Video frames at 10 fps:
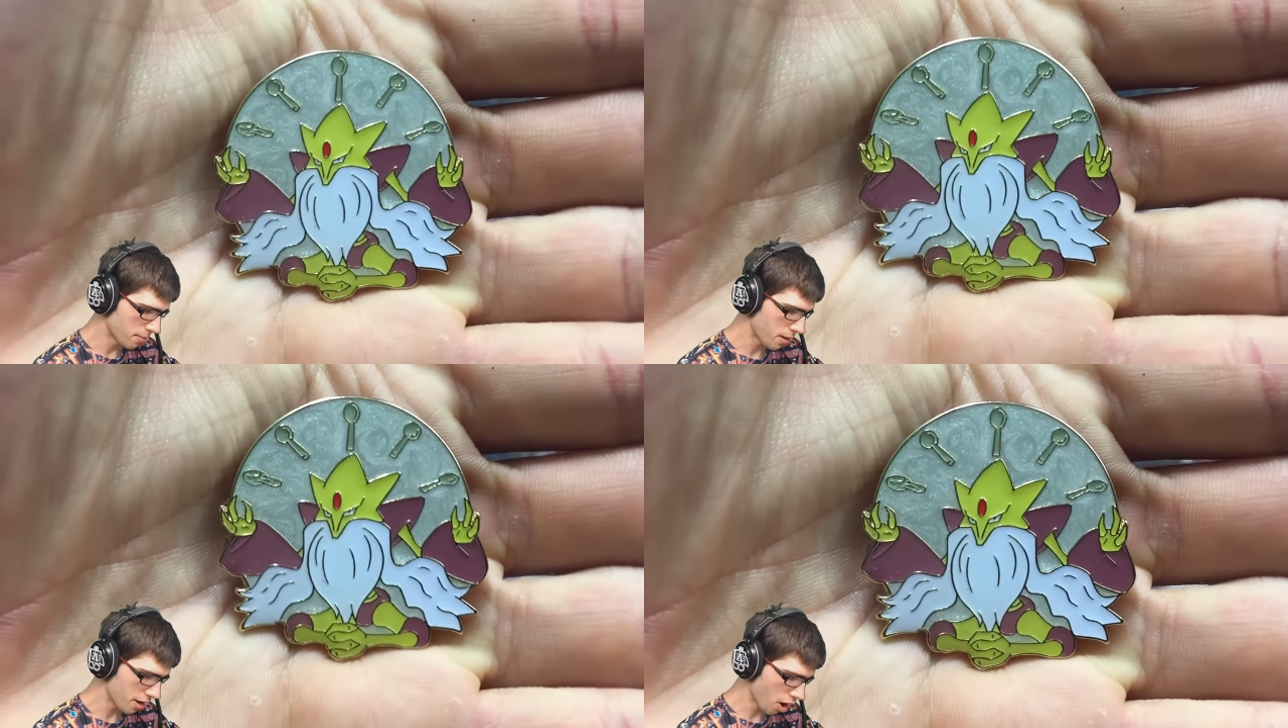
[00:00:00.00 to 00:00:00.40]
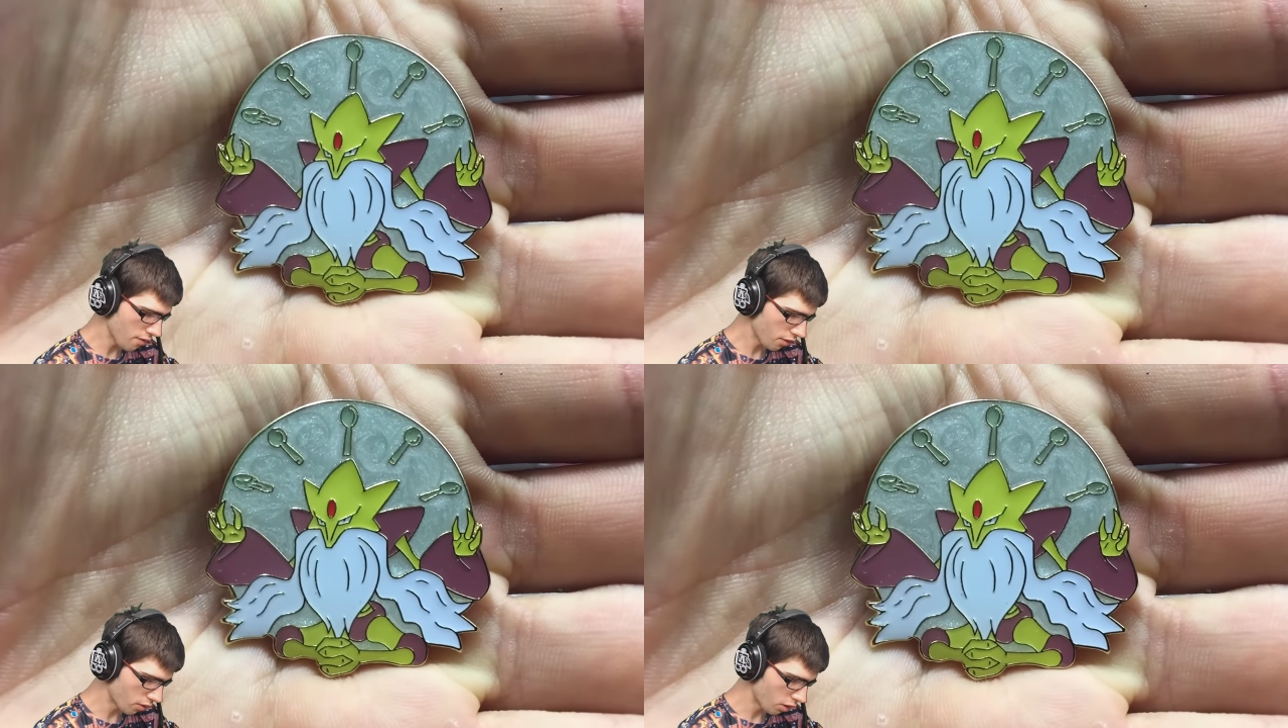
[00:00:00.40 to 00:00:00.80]
But
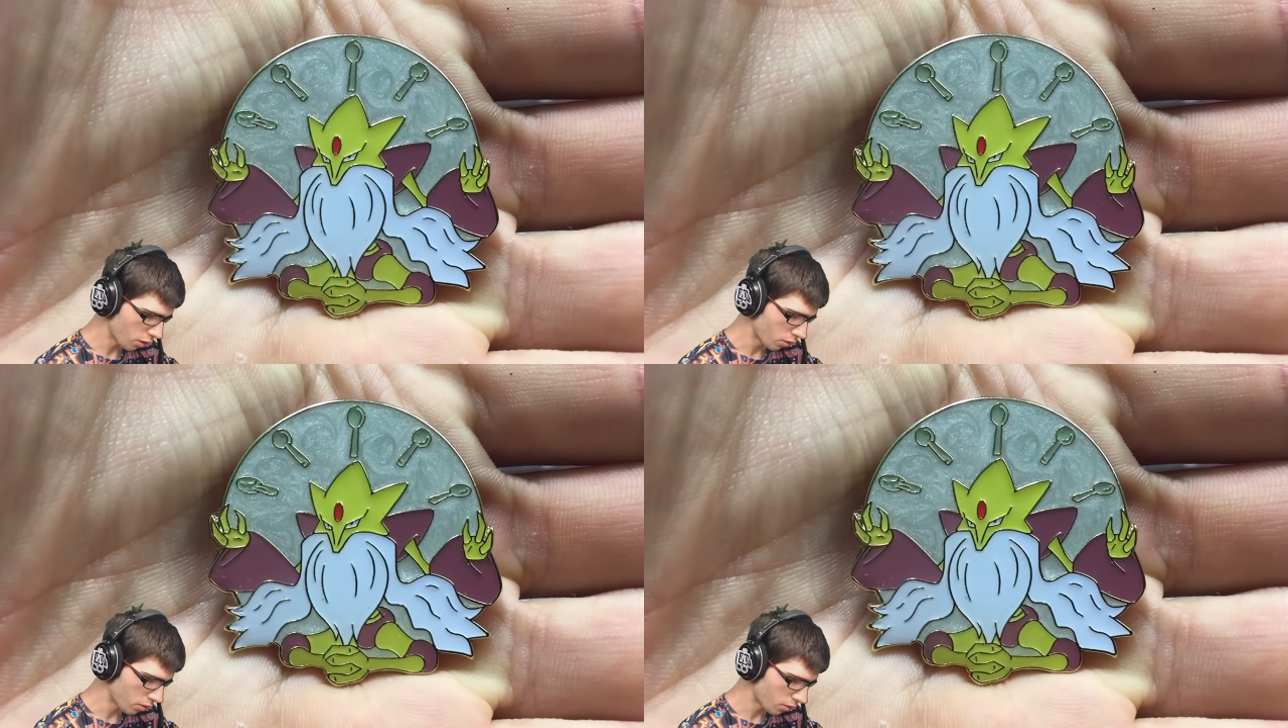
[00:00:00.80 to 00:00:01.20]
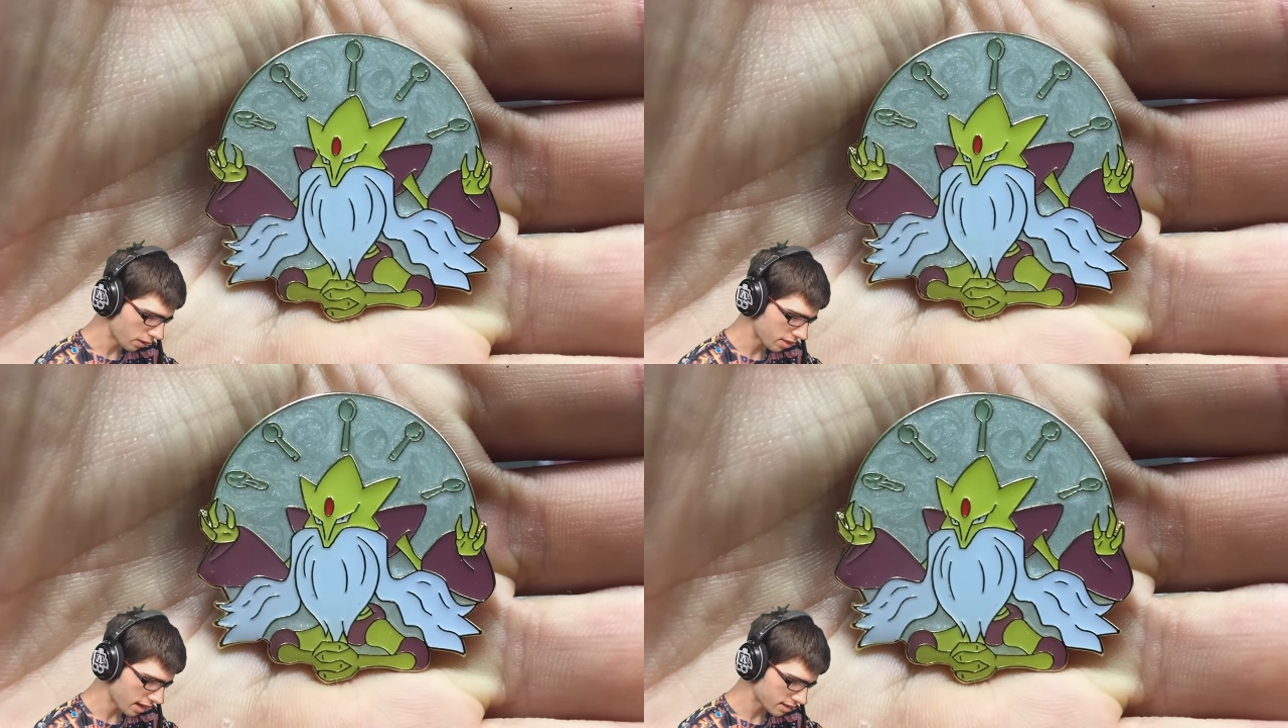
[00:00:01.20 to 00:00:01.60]
overall,
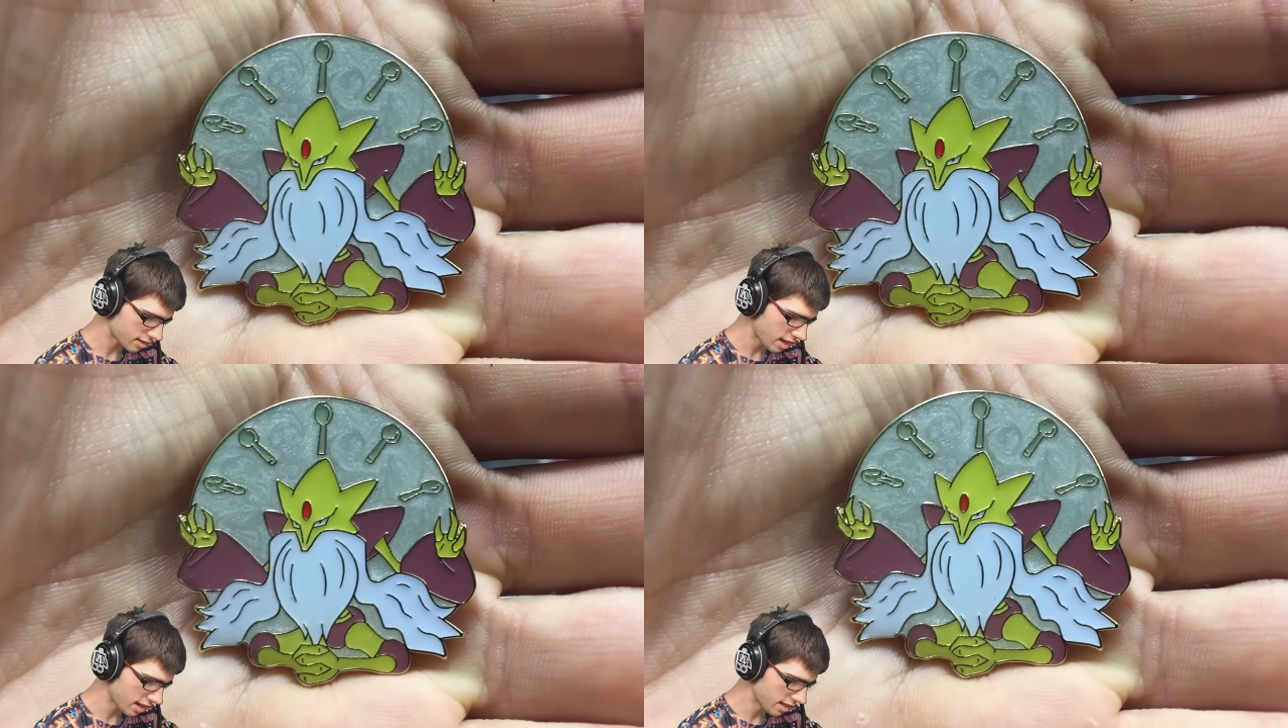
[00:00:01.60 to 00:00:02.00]
with that said,